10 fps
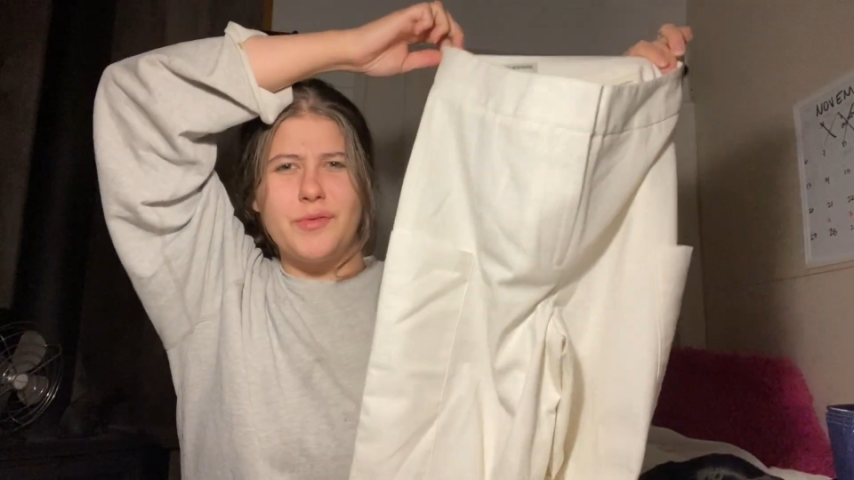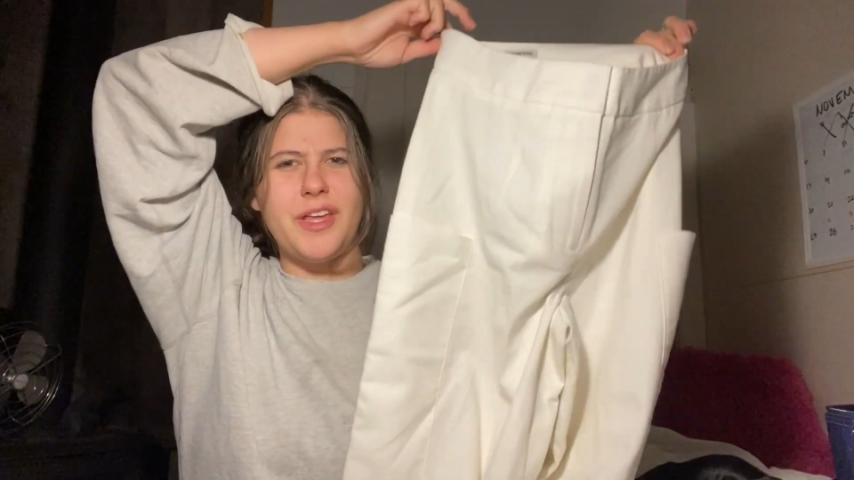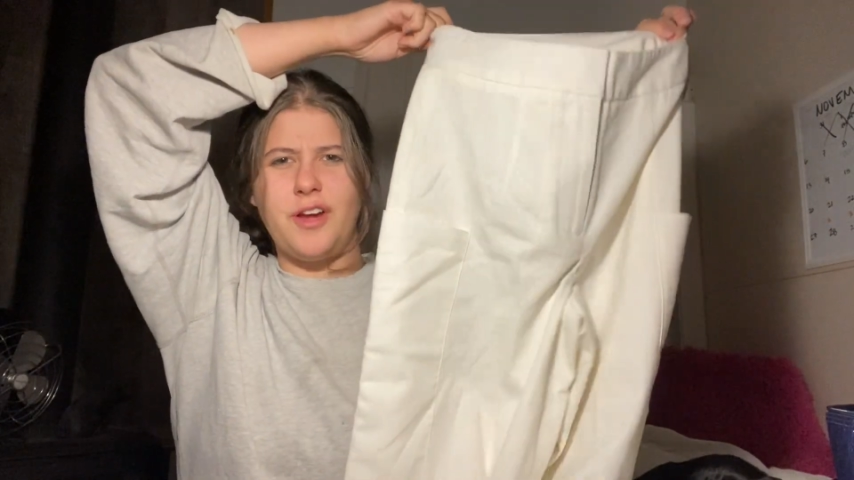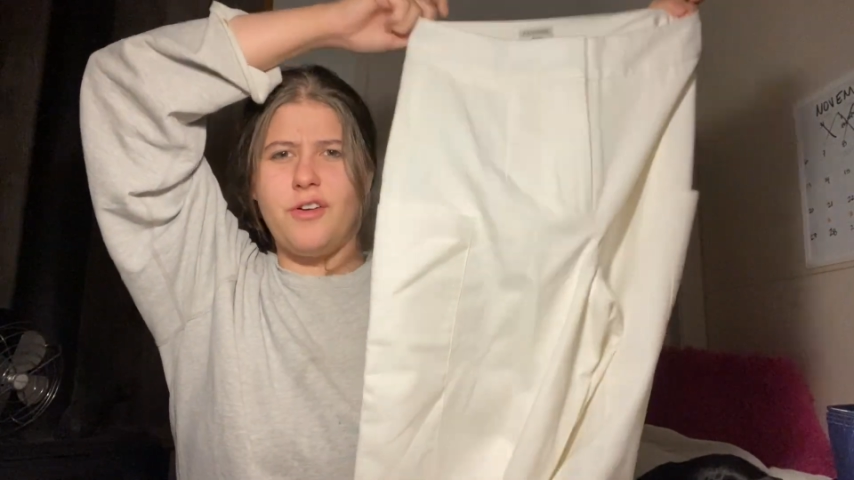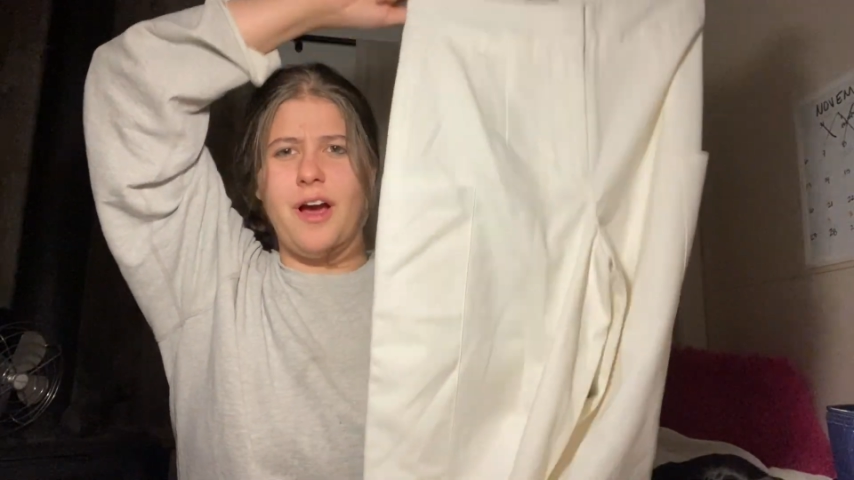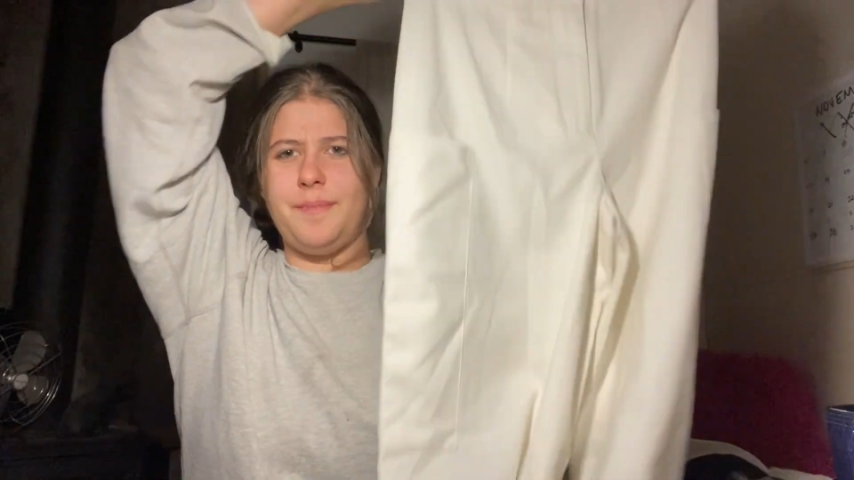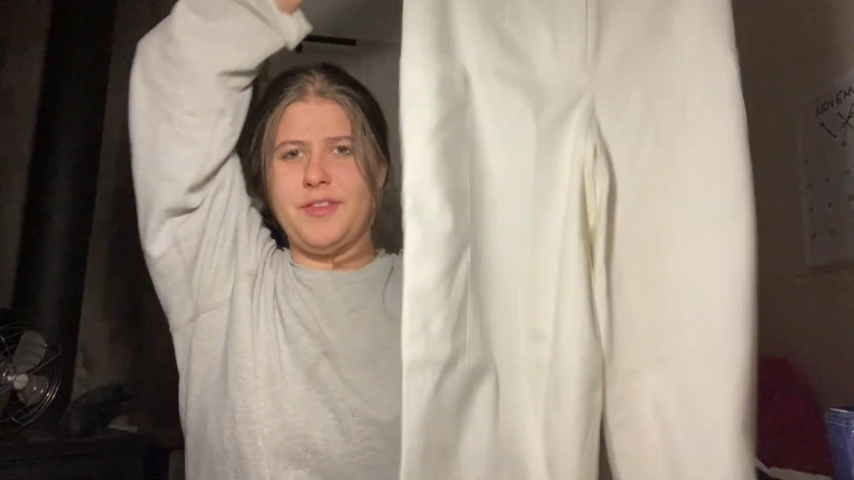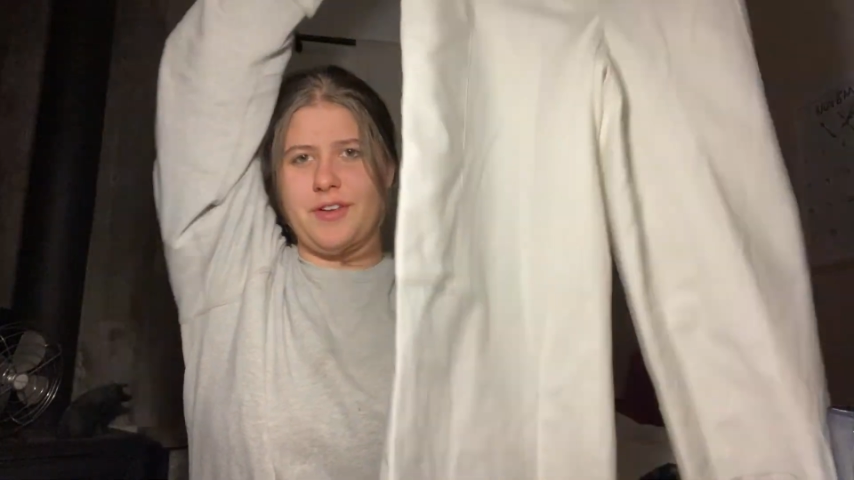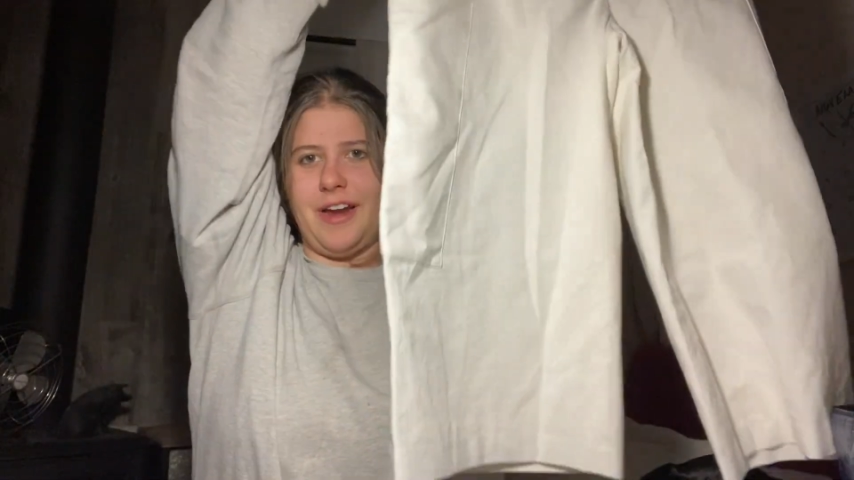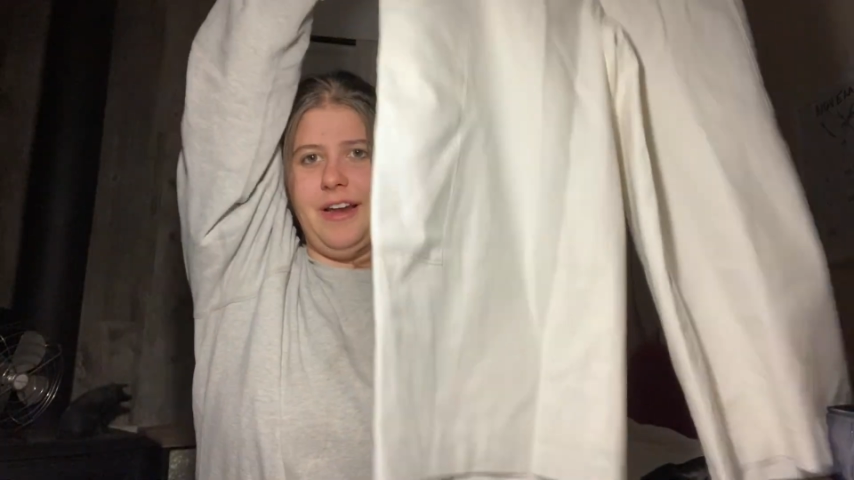really cropped.
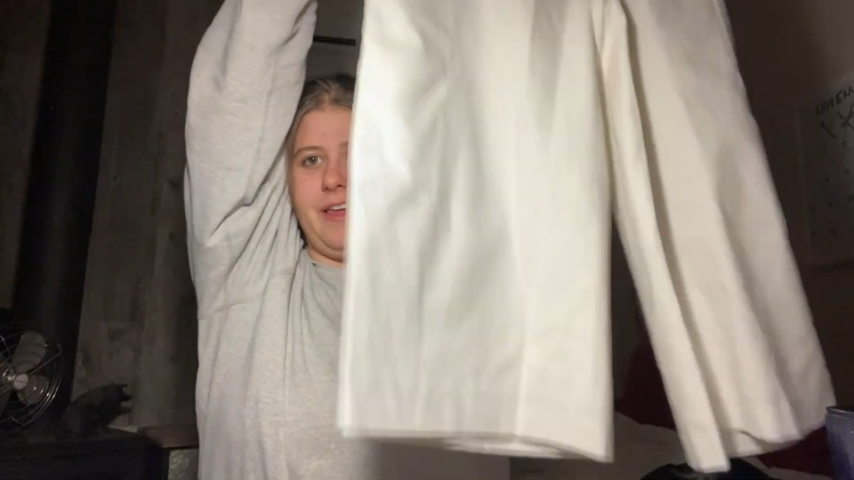They're kind of